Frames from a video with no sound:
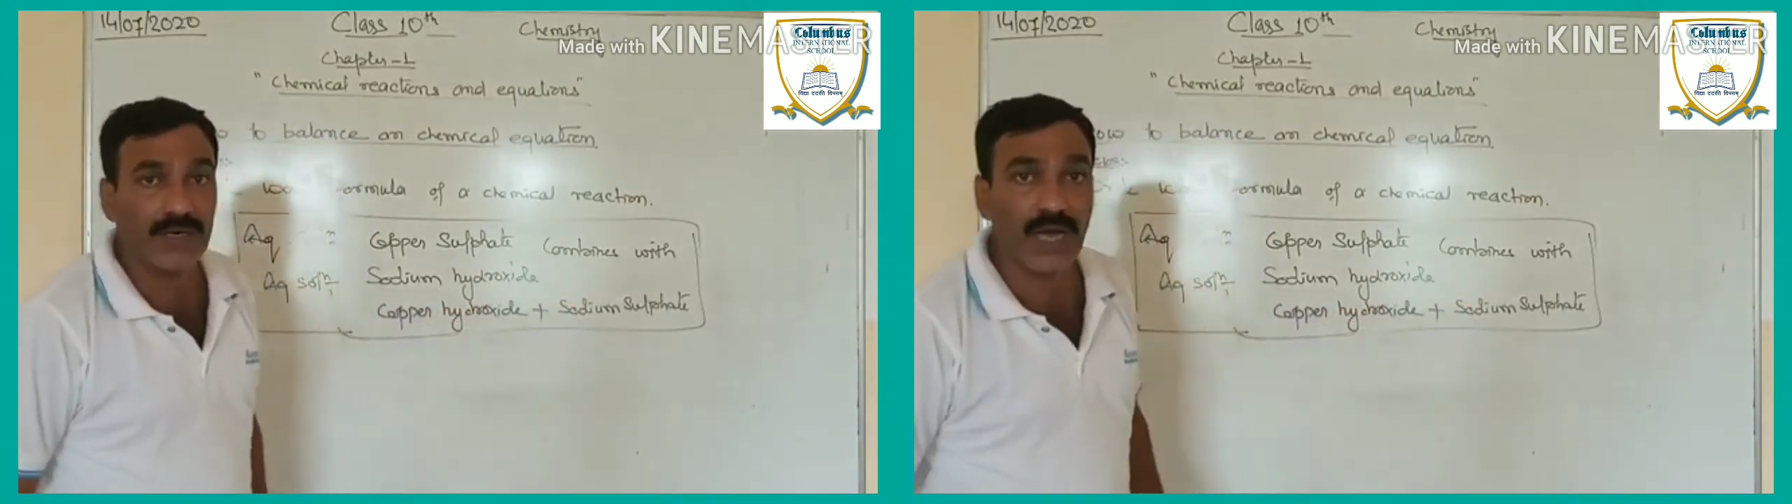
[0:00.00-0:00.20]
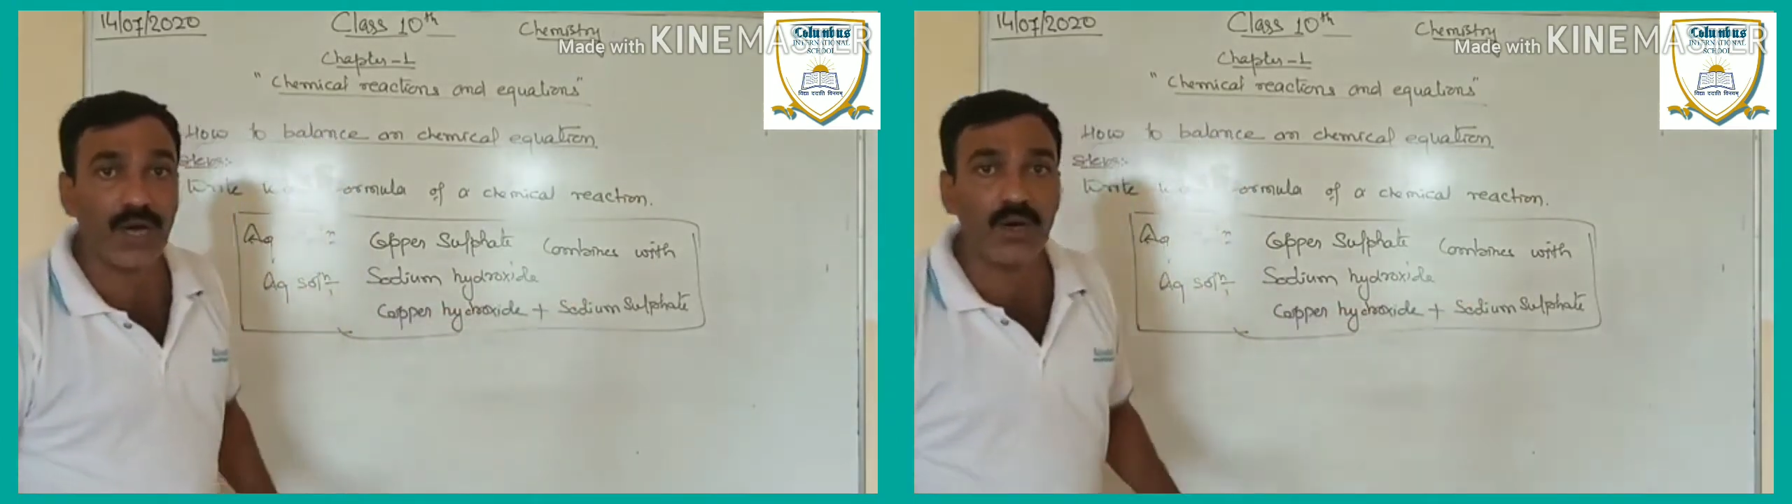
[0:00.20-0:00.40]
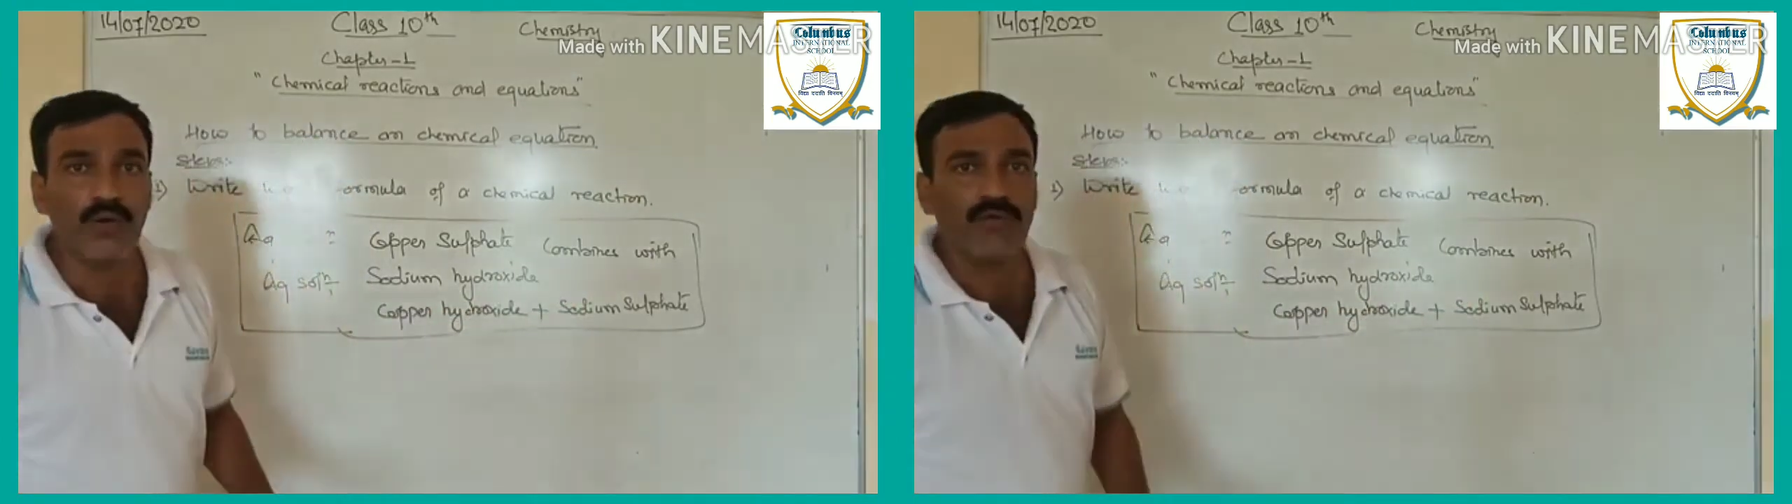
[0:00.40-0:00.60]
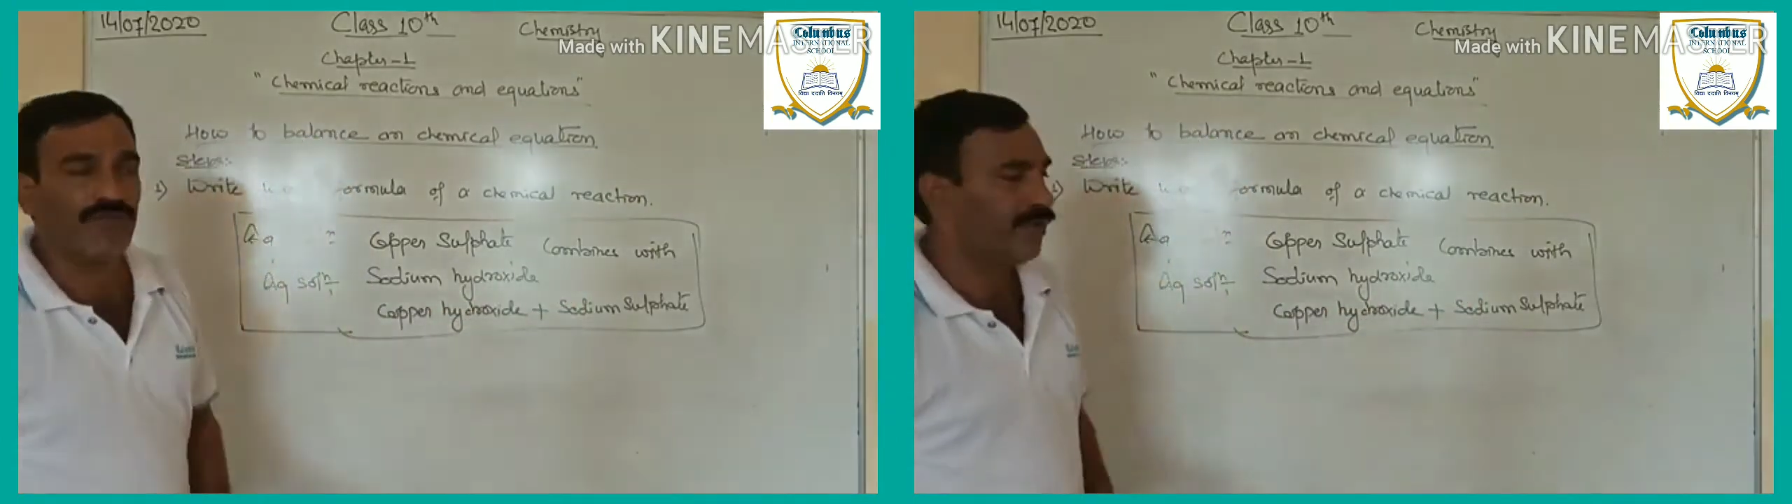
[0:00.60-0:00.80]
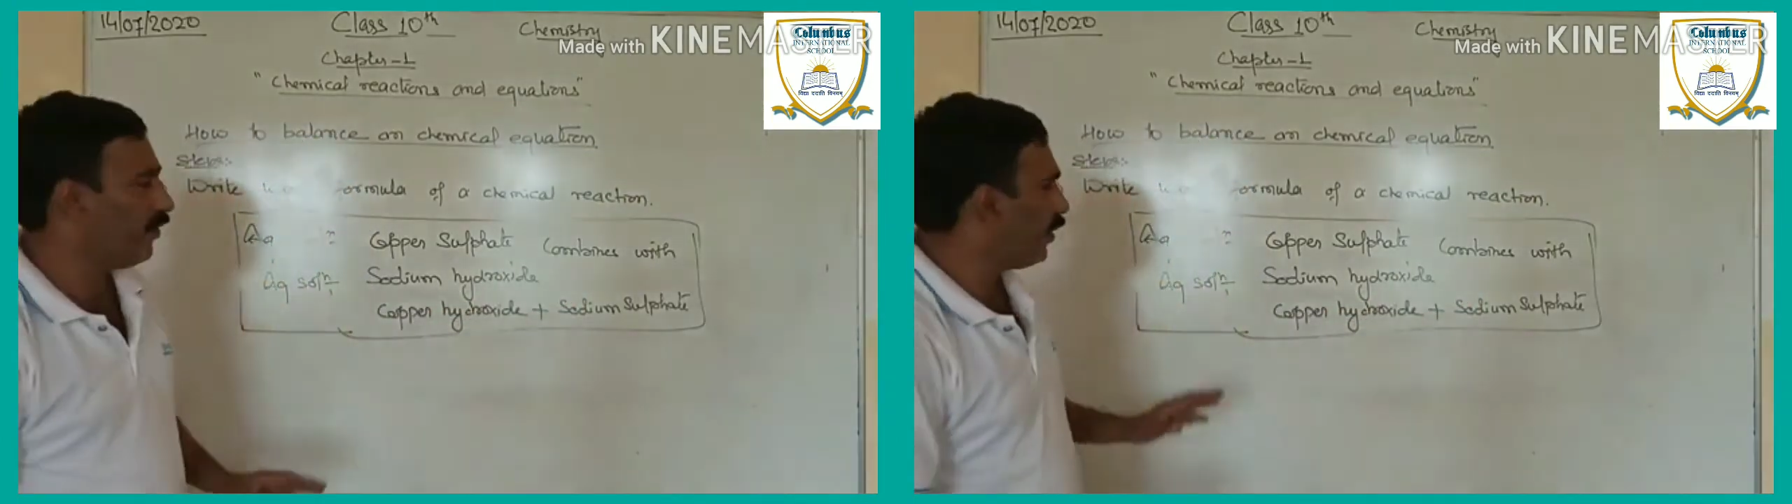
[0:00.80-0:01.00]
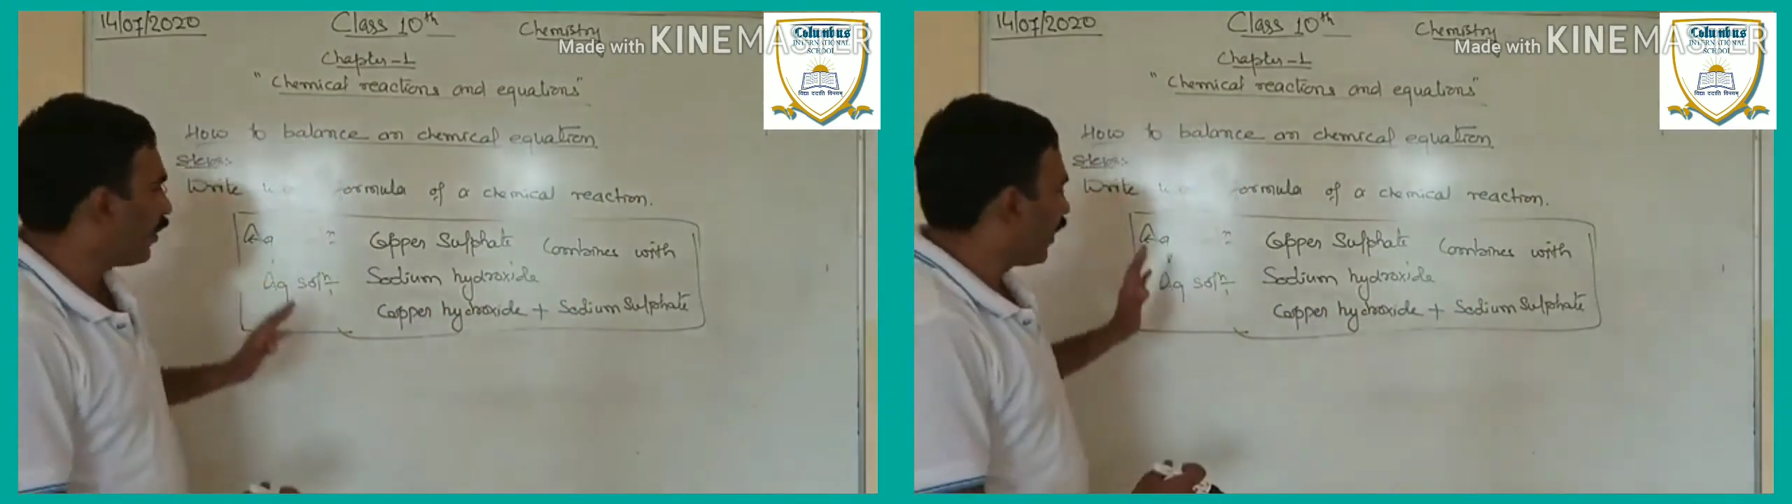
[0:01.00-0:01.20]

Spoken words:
Now we will